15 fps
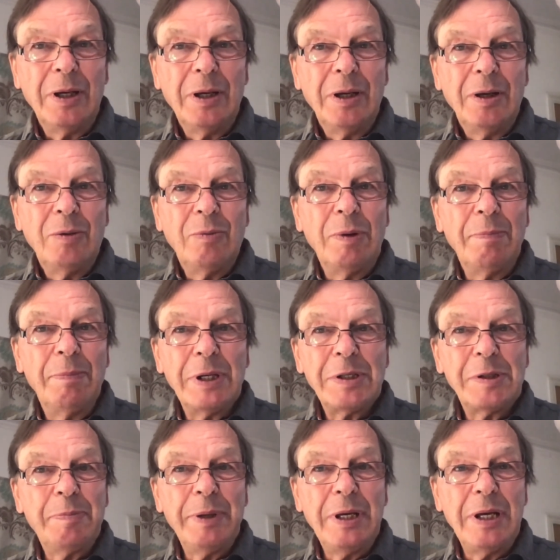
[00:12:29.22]
We
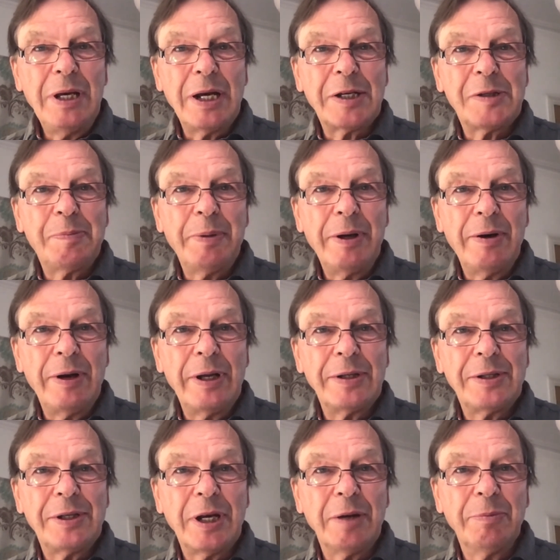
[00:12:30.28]
must be
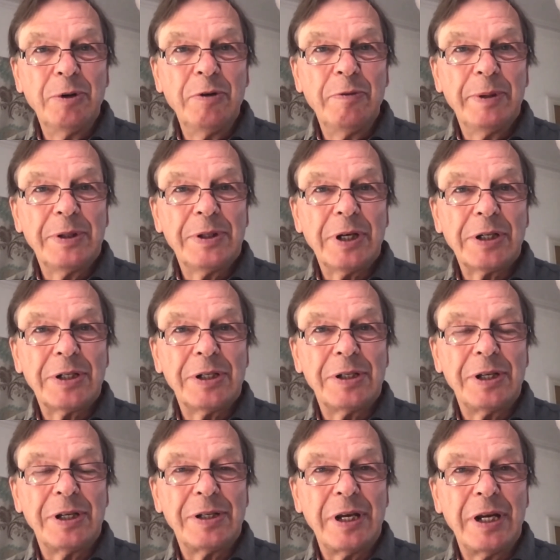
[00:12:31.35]
experiencing a movement such as
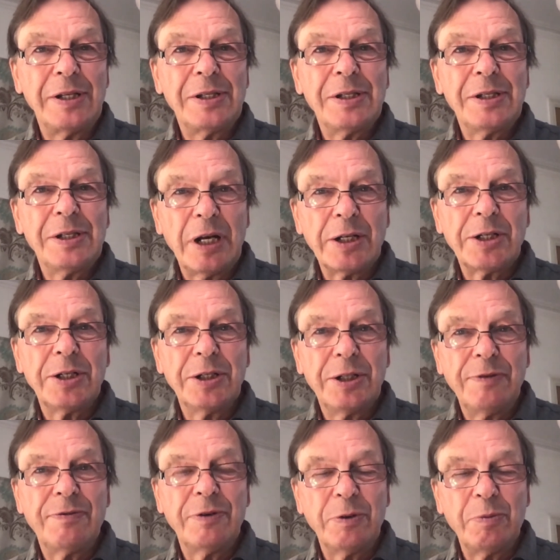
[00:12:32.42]
this in such a
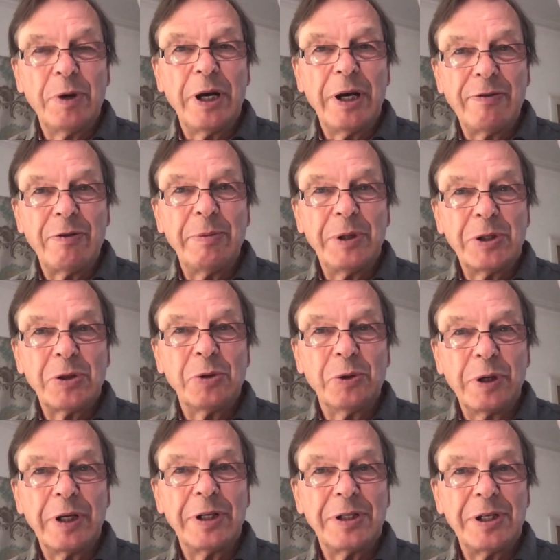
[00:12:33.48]
different way from its
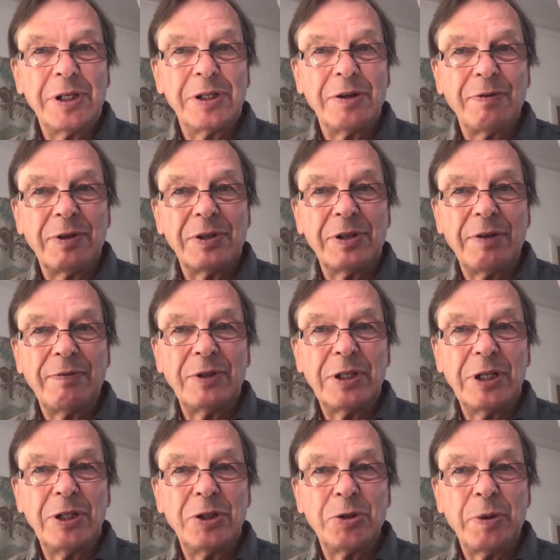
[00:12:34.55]
audiences of the
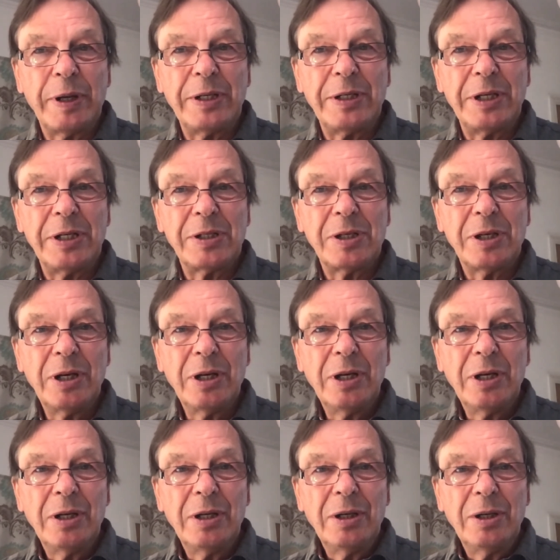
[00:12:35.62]
1720s,
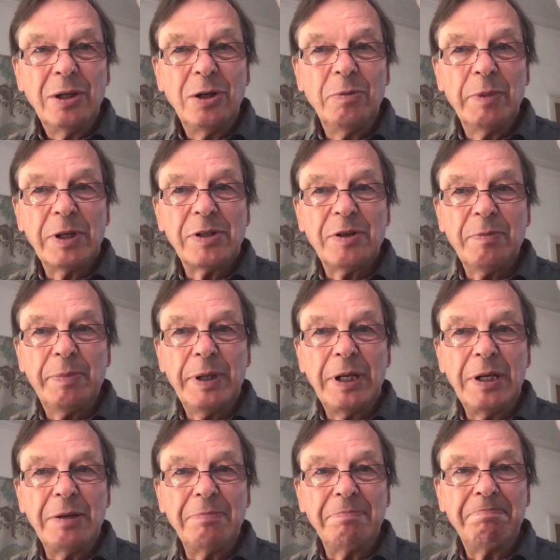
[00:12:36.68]
who must have
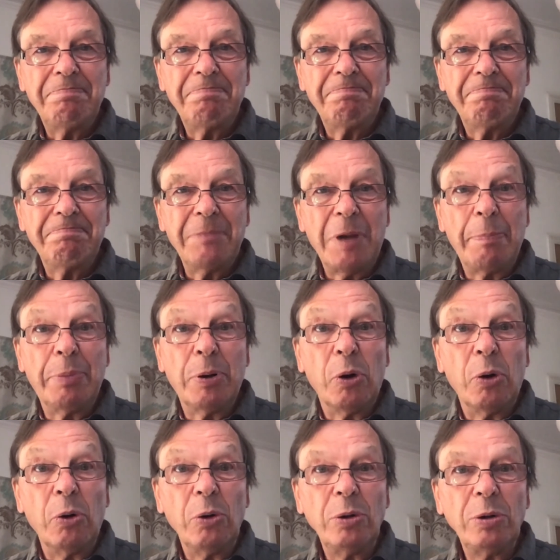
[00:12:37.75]
been
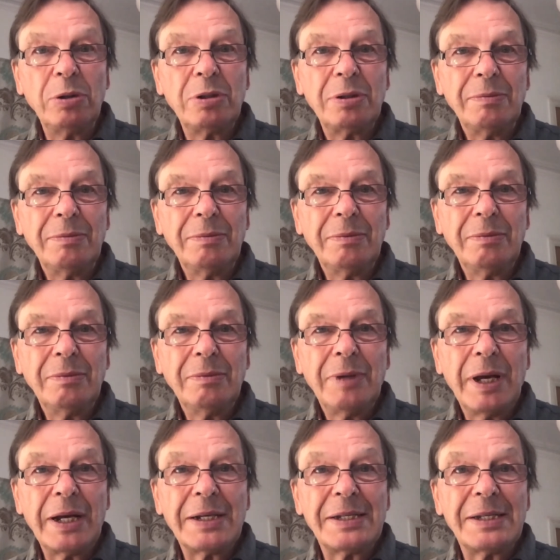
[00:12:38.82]
appalled,
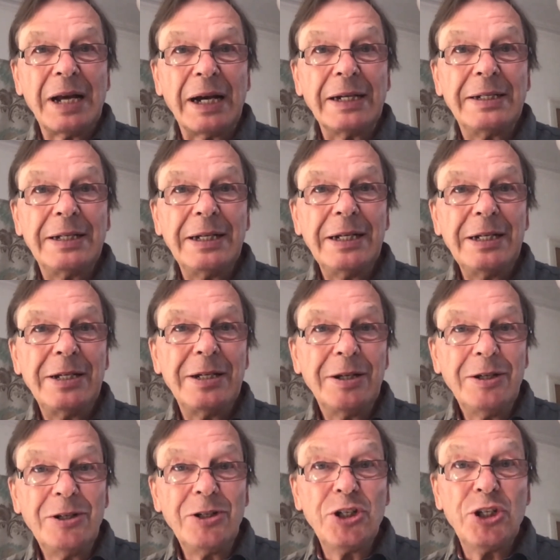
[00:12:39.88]
excited,
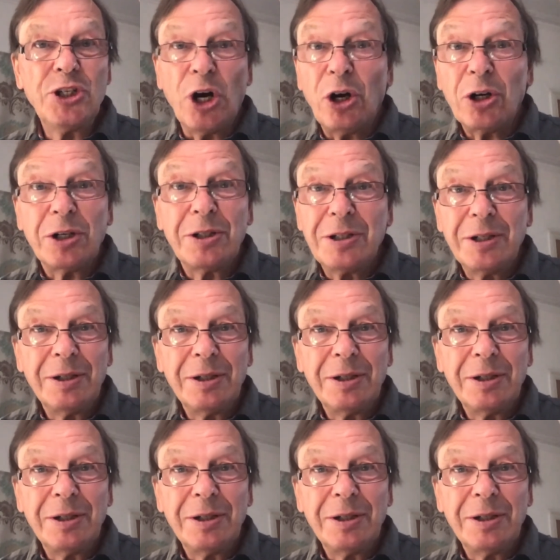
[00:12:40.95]
shocked,